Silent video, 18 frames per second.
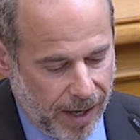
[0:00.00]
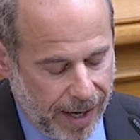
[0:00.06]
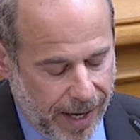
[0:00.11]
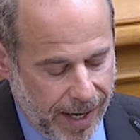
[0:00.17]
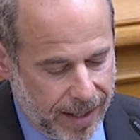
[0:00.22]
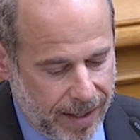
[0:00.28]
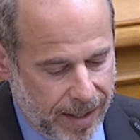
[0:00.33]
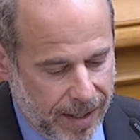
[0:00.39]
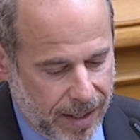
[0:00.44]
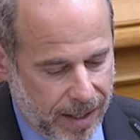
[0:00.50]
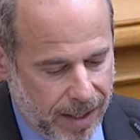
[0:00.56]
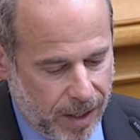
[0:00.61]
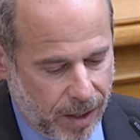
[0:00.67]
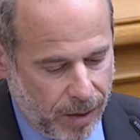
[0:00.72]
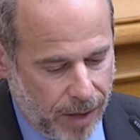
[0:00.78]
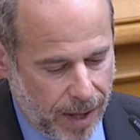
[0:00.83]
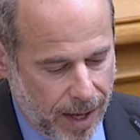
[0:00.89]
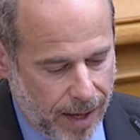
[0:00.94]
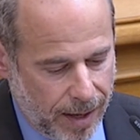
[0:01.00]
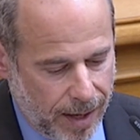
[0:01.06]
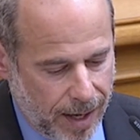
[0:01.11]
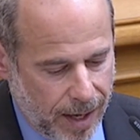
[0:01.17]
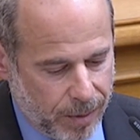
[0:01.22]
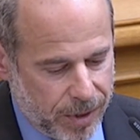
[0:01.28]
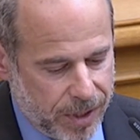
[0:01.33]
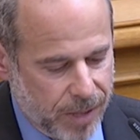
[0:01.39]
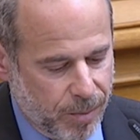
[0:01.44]
And,
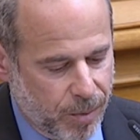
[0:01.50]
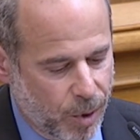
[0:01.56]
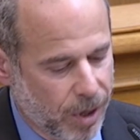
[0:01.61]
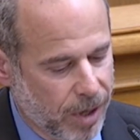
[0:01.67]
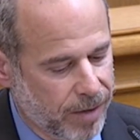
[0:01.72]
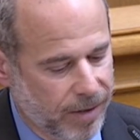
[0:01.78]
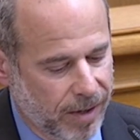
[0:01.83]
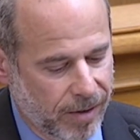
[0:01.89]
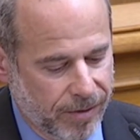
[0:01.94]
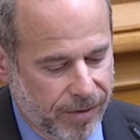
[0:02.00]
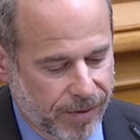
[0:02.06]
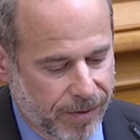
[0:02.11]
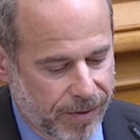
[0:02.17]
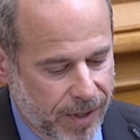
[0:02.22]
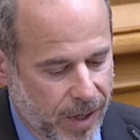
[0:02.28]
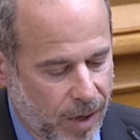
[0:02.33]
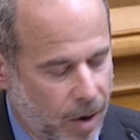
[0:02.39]
I was supportive of,